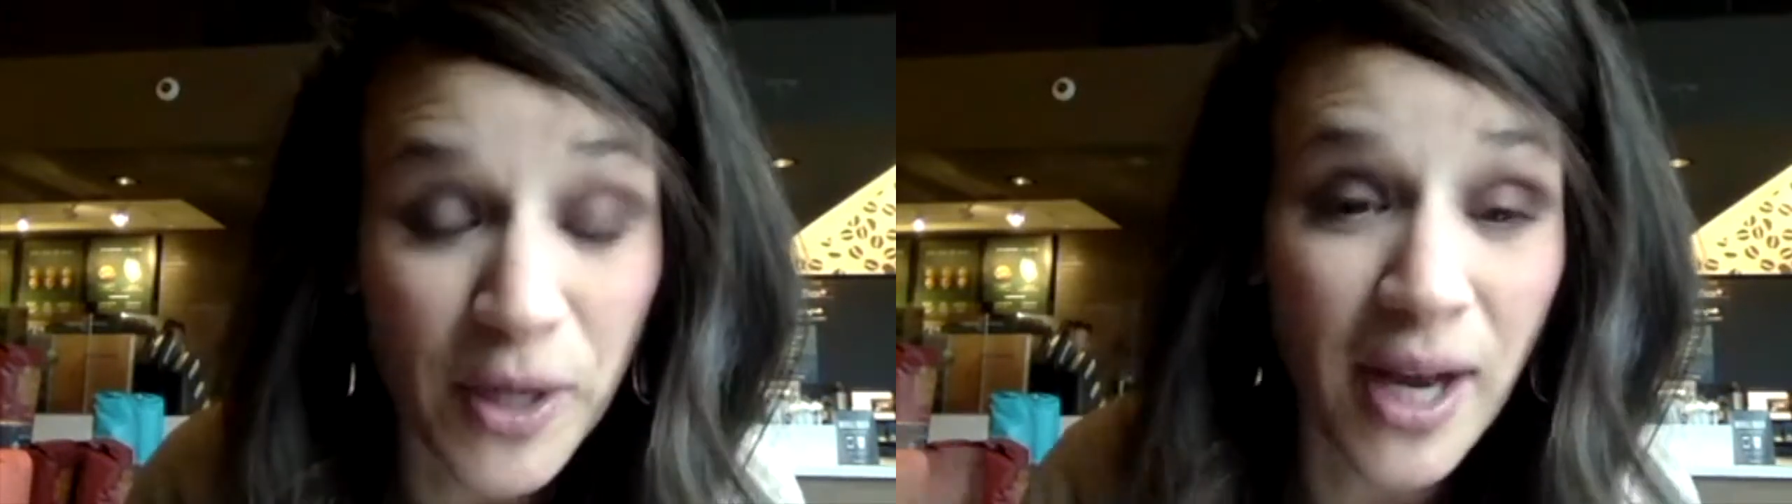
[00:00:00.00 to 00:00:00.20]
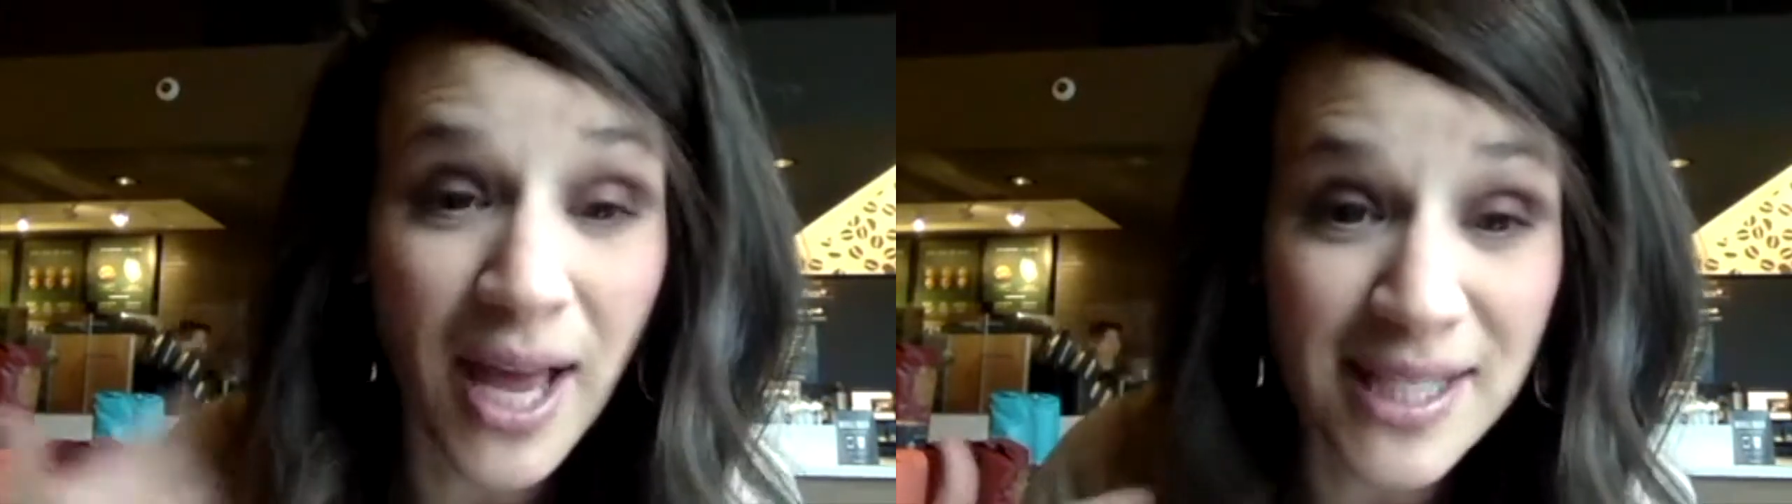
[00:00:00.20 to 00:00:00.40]

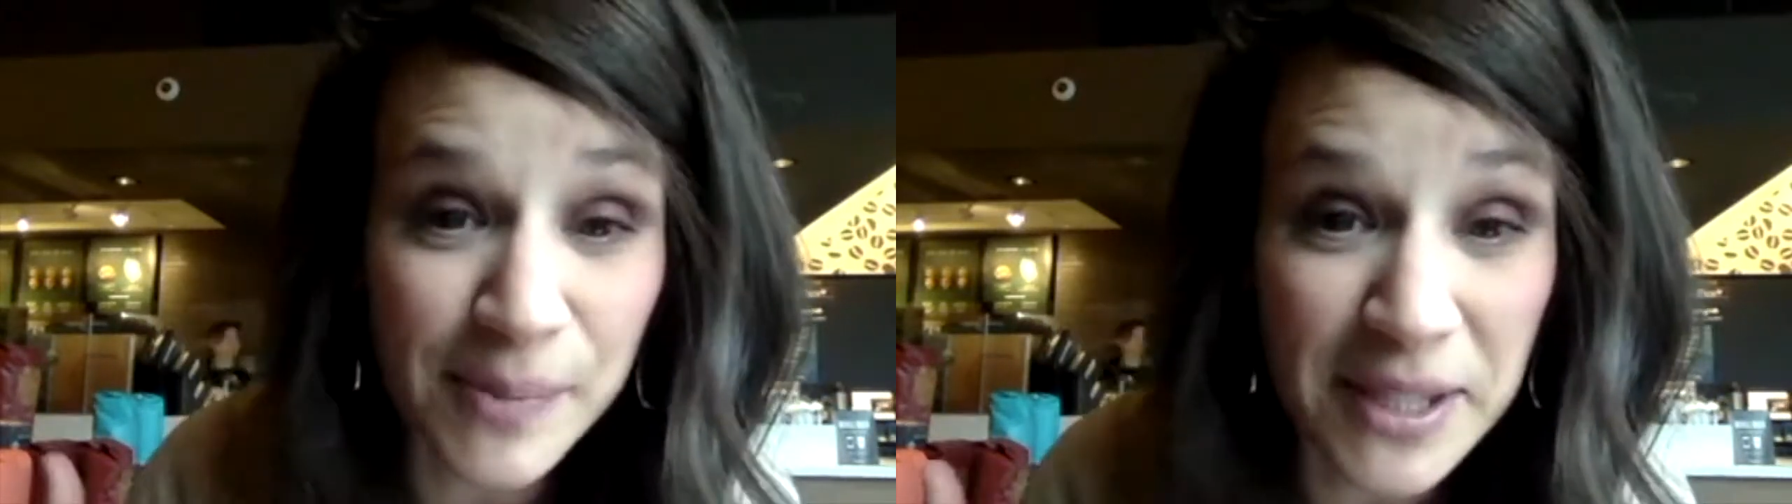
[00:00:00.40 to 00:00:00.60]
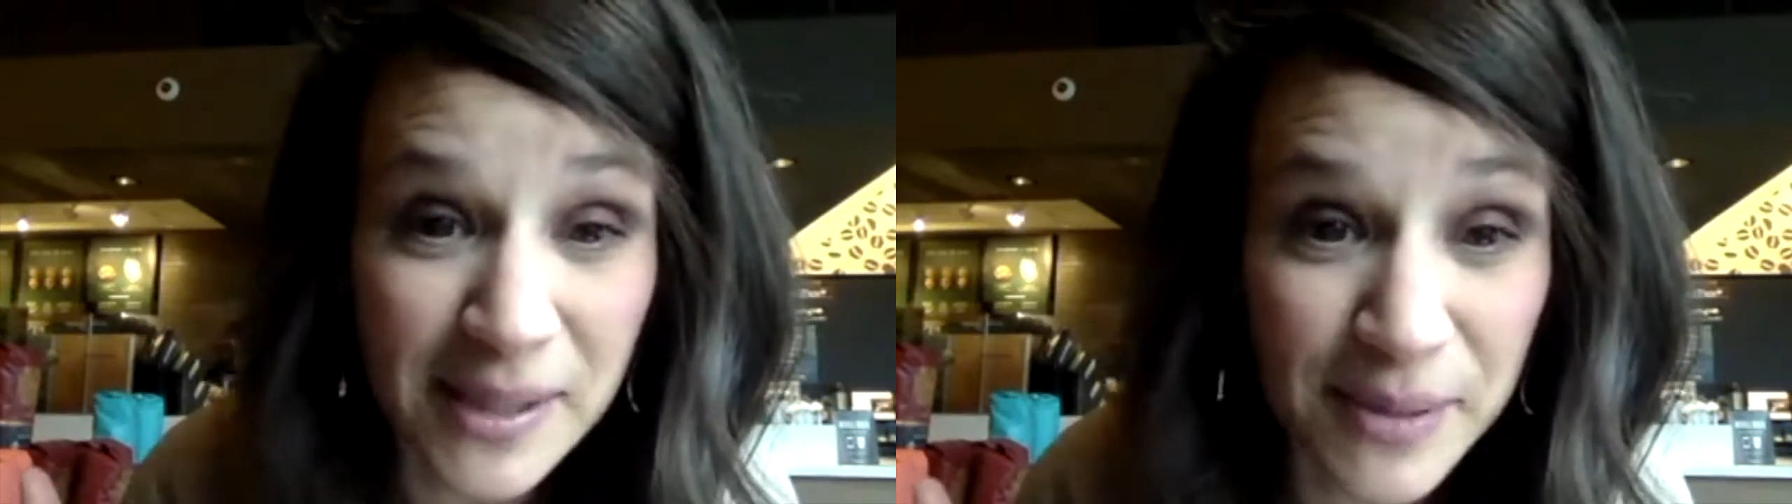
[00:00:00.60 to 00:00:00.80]
but I
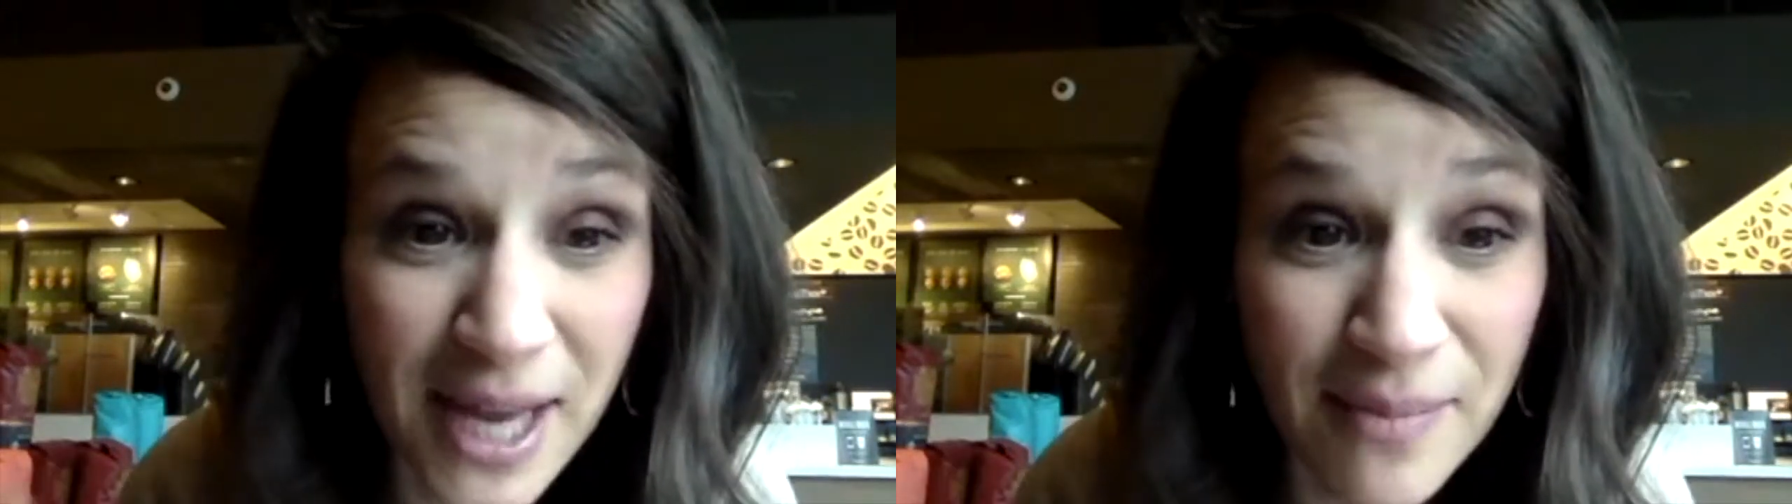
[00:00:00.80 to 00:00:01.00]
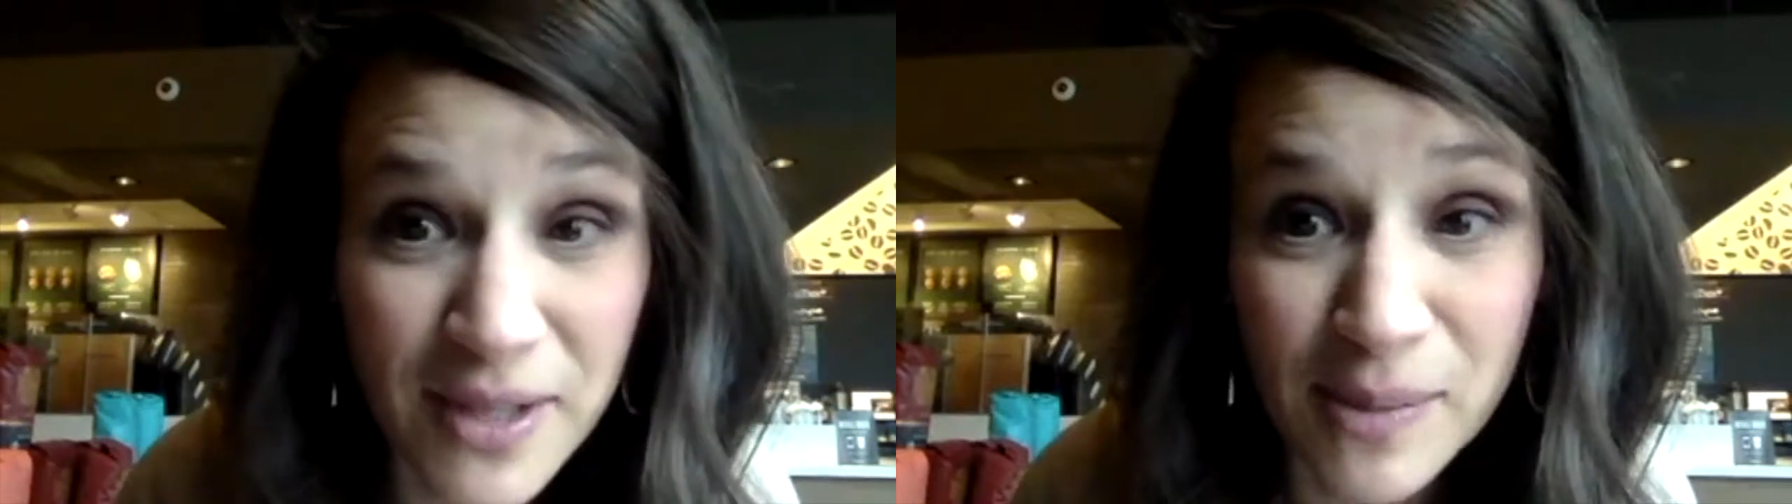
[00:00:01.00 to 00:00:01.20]
spent some
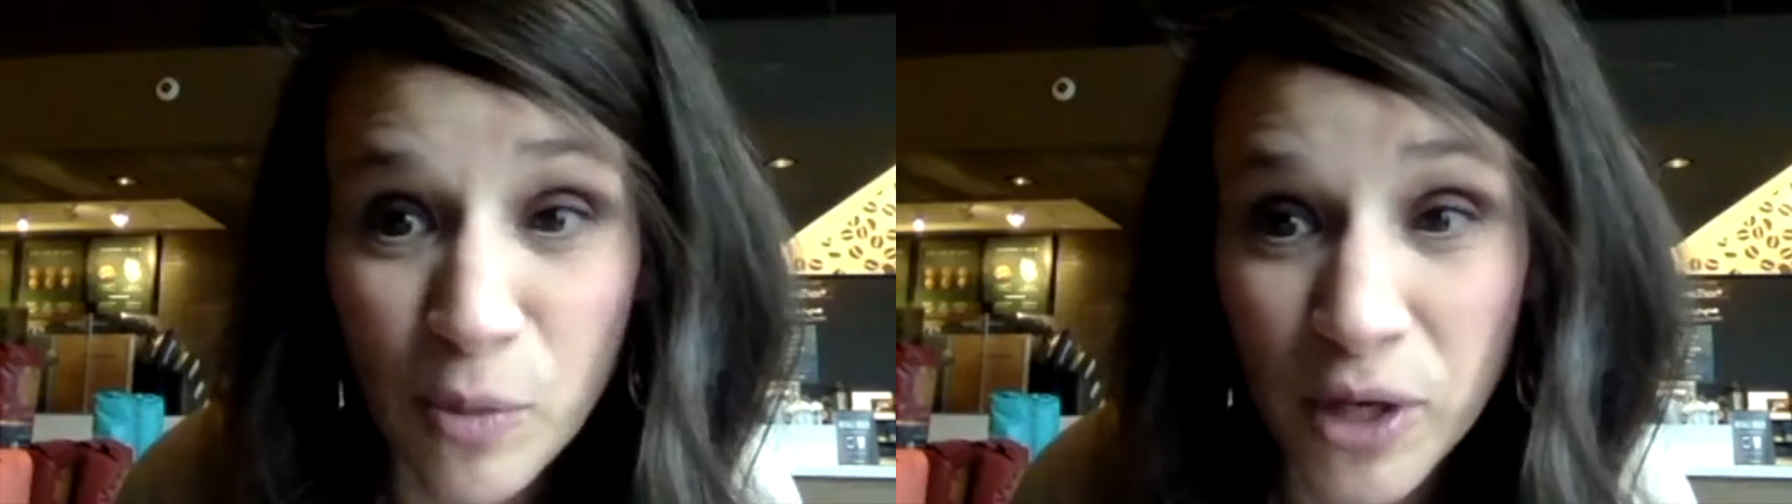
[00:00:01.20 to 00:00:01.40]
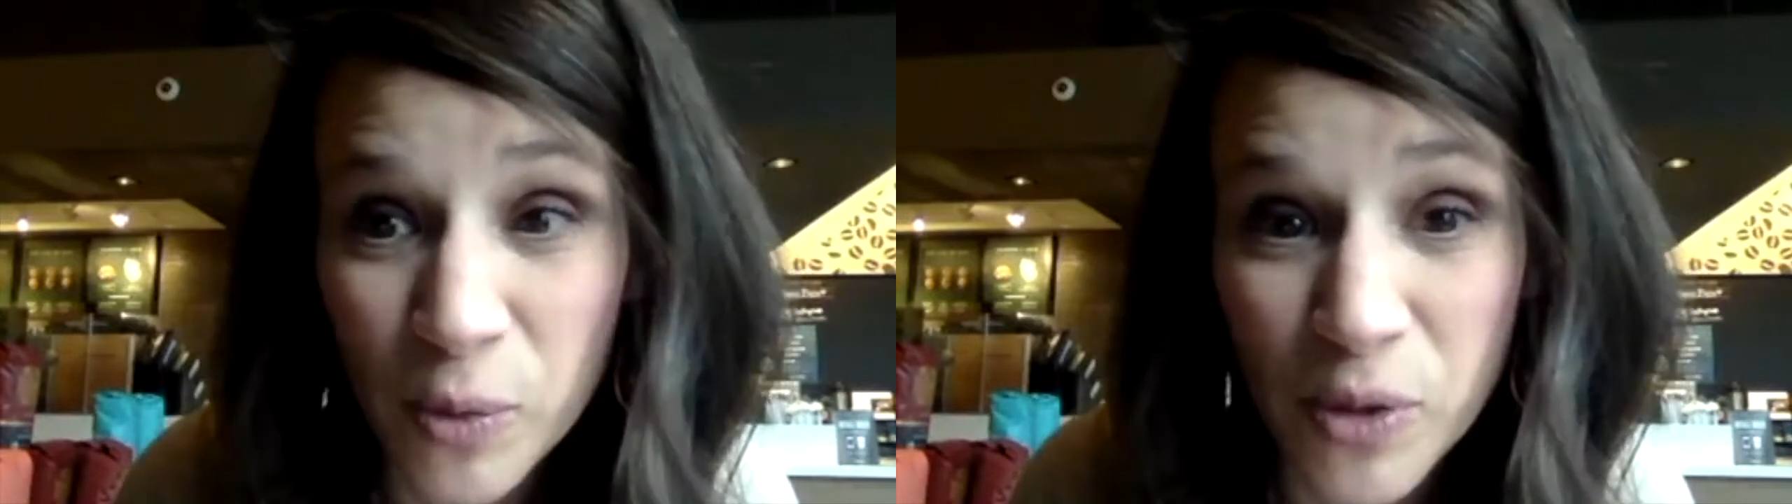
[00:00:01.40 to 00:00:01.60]
time this morning